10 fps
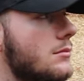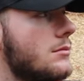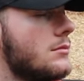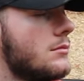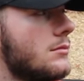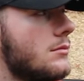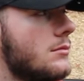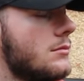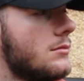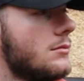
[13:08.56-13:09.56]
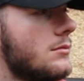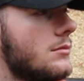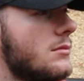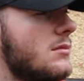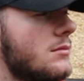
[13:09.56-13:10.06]

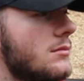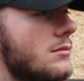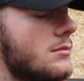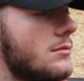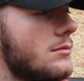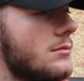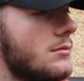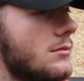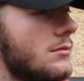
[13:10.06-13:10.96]
(silent)